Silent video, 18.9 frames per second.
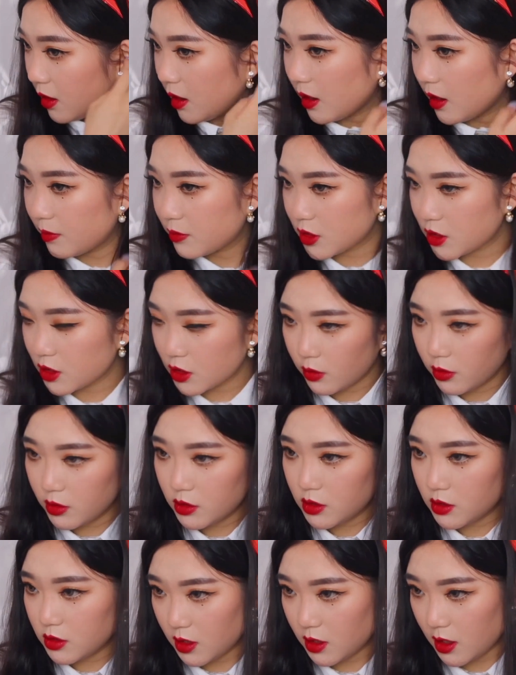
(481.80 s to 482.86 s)
I'm just going
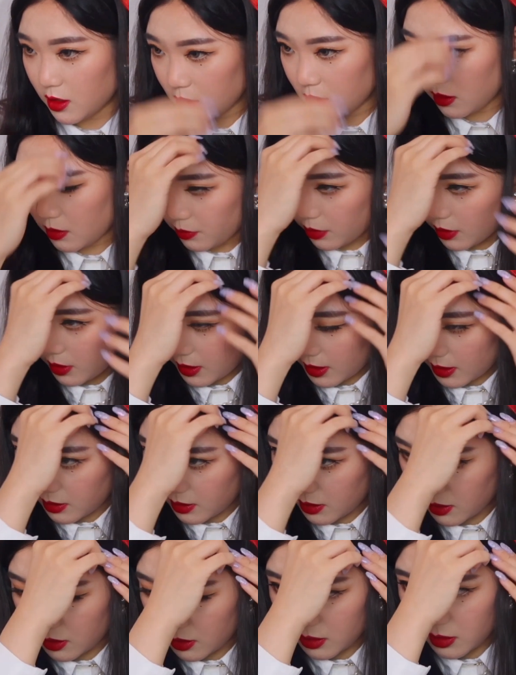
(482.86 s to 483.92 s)
to tuck them behind the